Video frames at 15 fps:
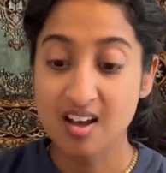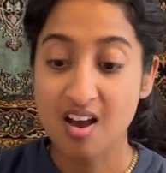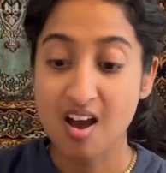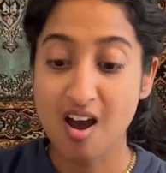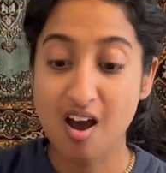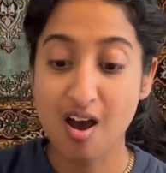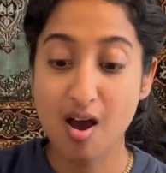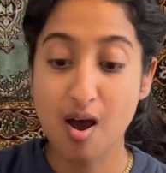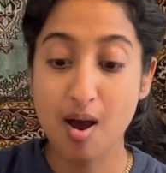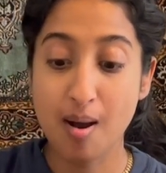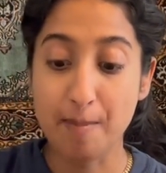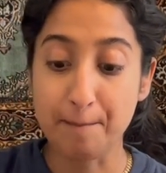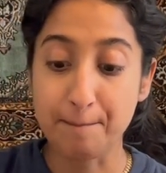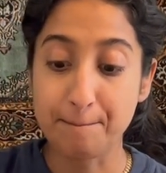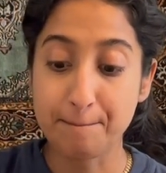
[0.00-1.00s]

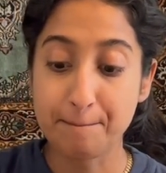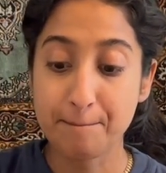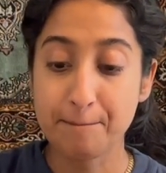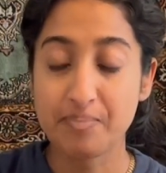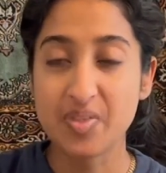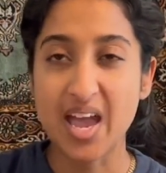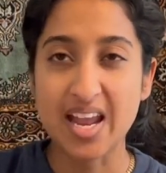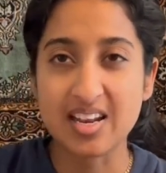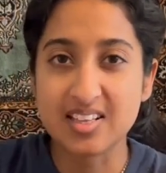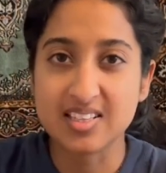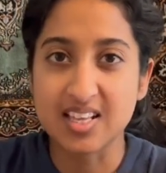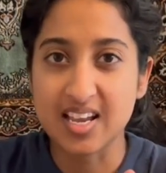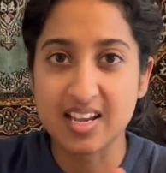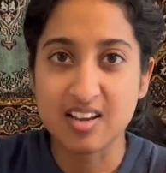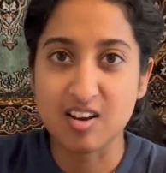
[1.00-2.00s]
and is
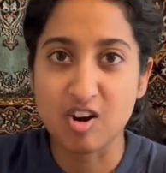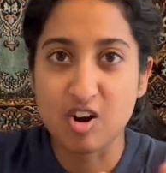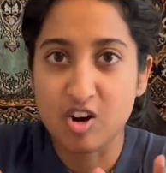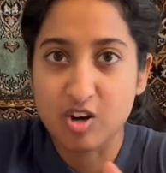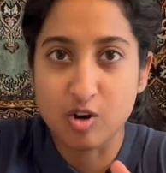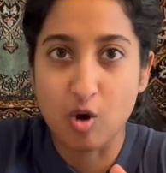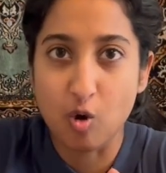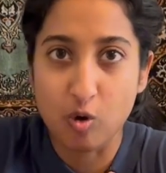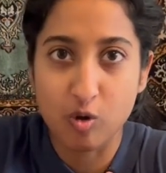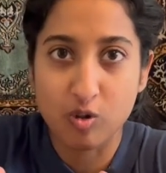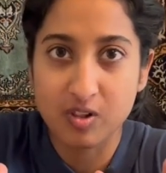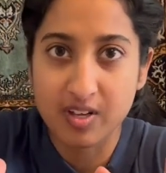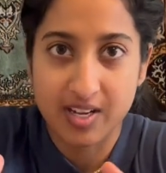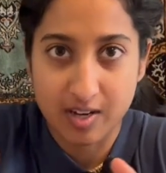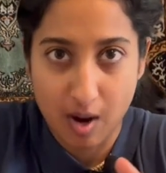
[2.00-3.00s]
like, her goal
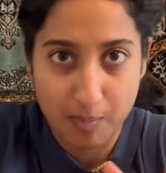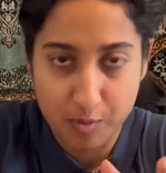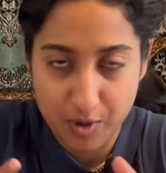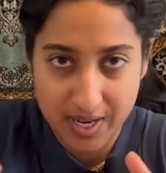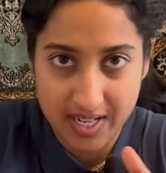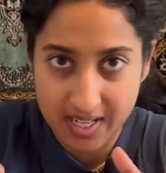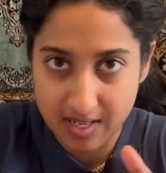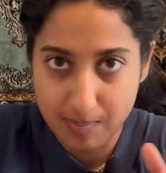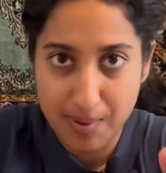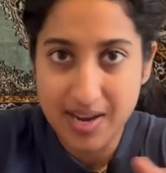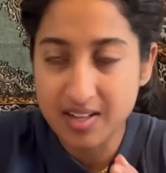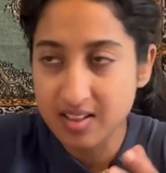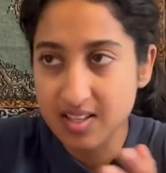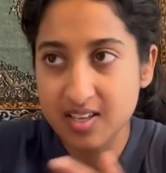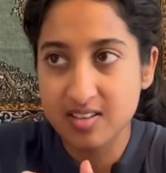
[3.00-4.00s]
in operating
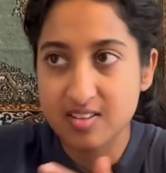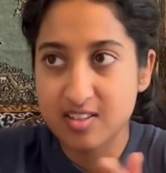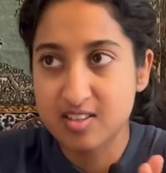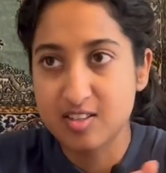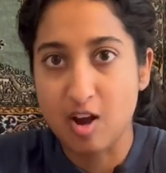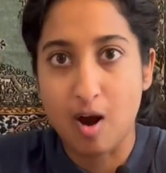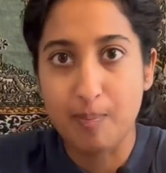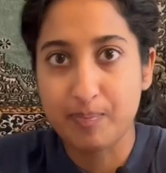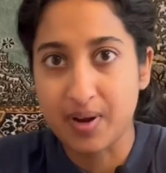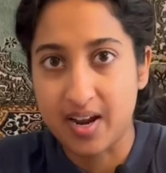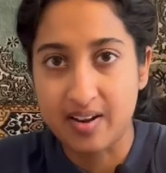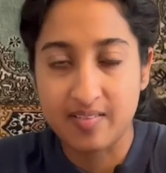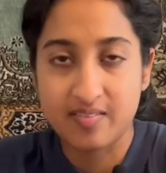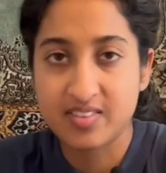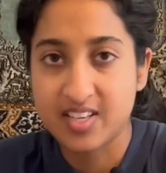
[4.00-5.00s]
independently is to stop
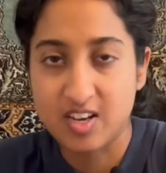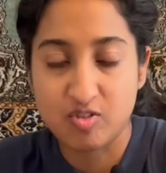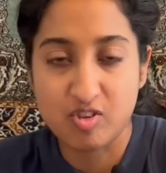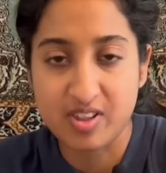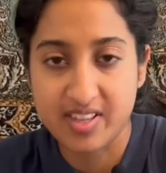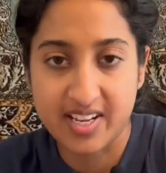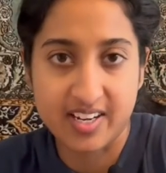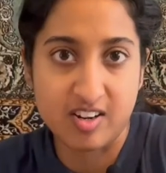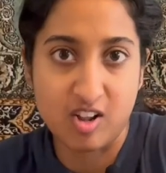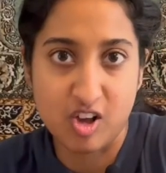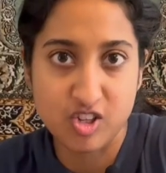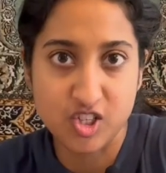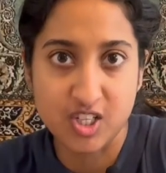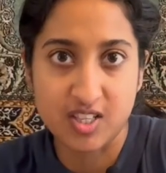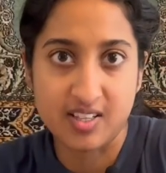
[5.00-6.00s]
kind of Scadrial's
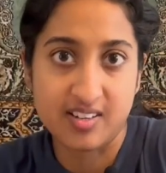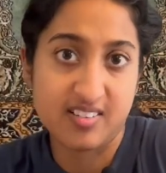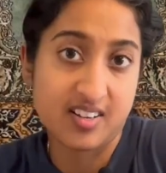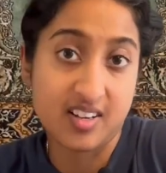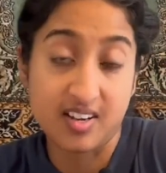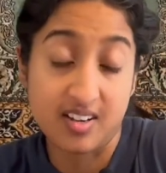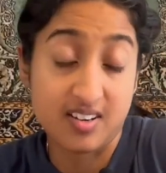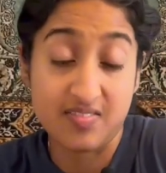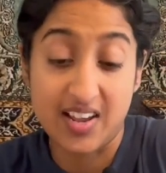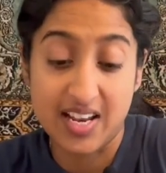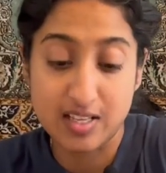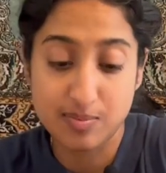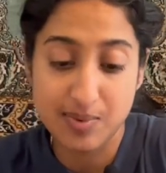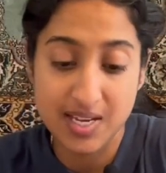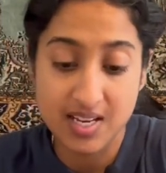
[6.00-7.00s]
technological
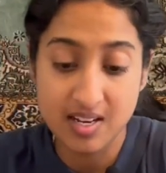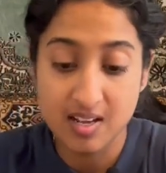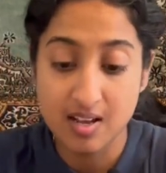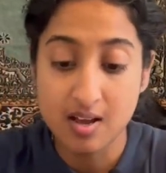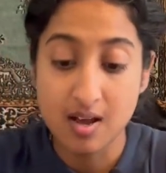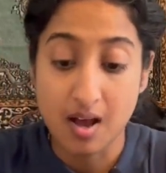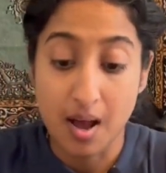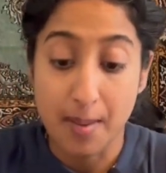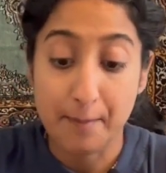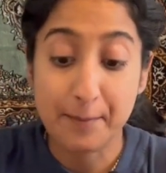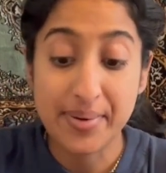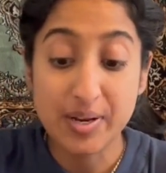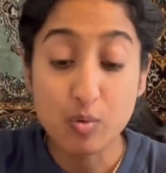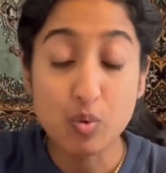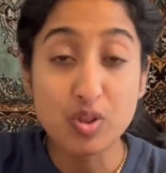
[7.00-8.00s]
advancement.
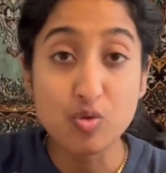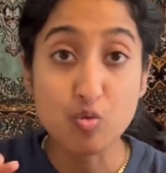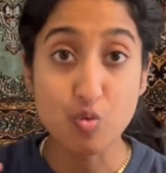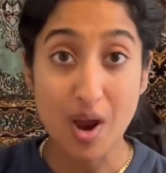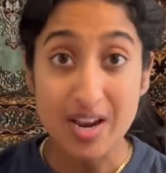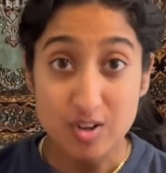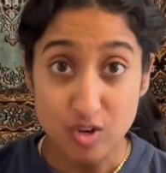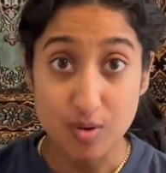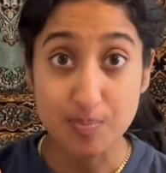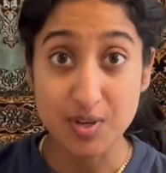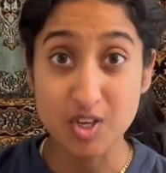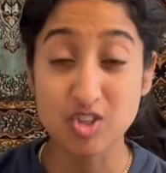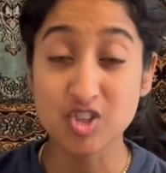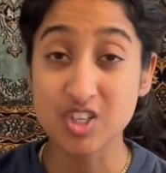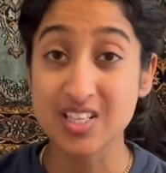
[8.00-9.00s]
But with
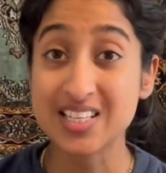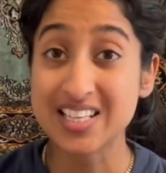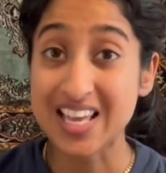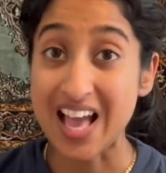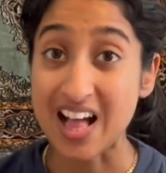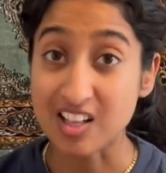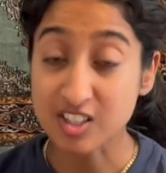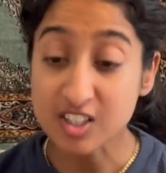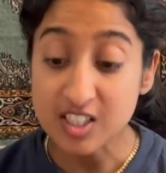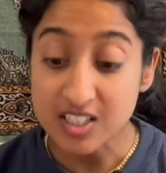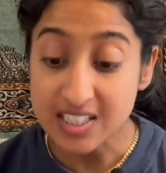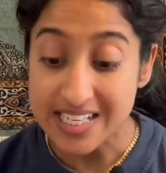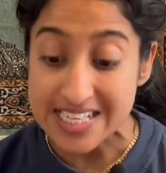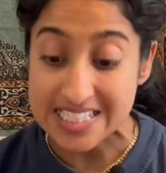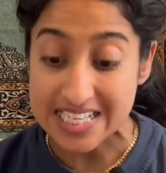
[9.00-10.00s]
Retribution's
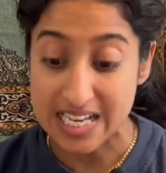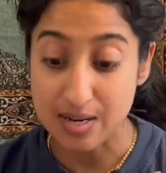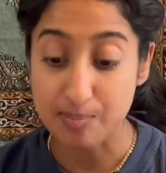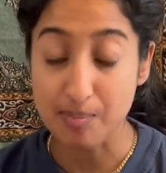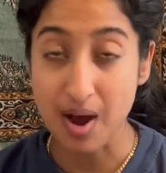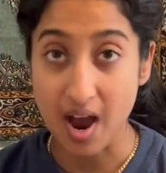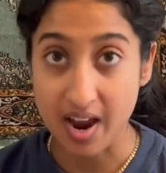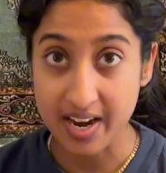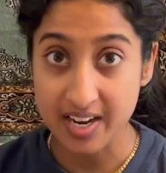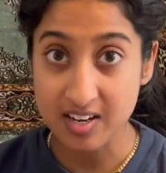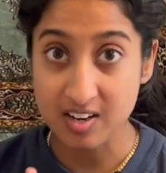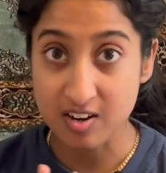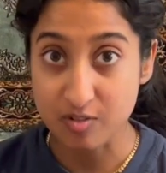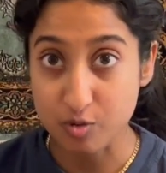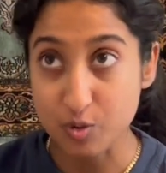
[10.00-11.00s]
calculus in mind
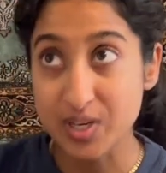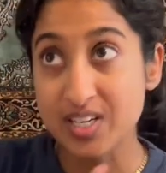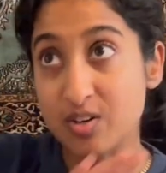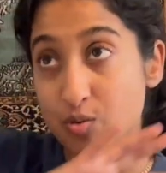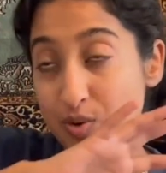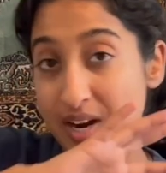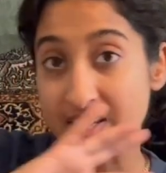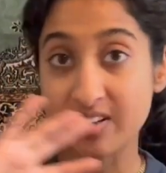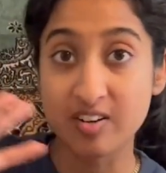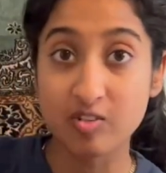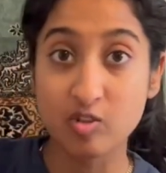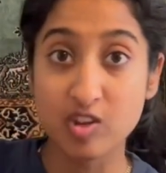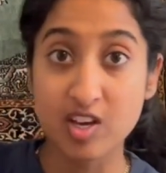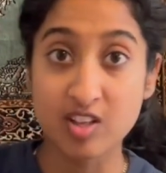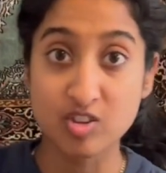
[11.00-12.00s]
of redirecting
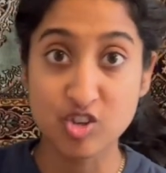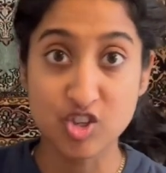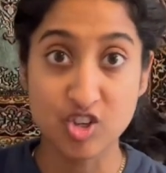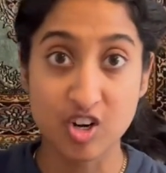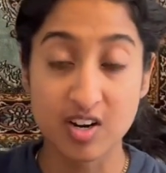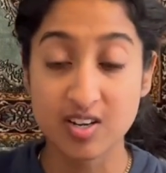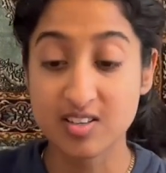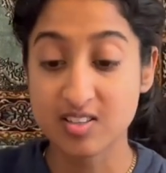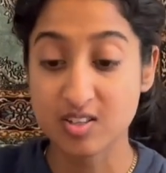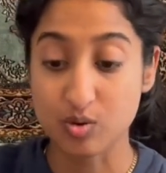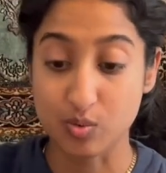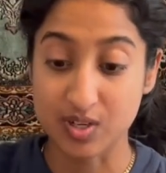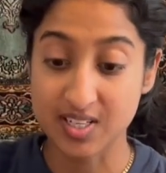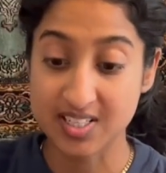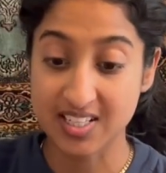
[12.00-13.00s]
the other shards
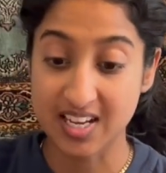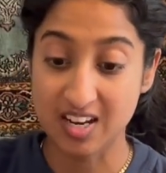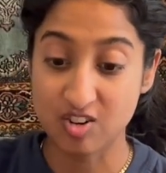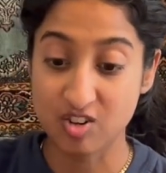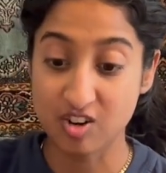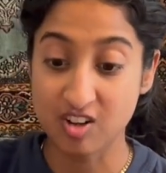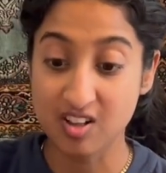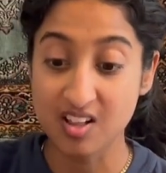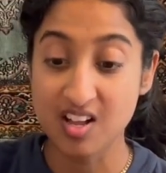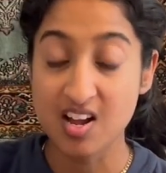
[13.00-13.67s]
towards Scadrial,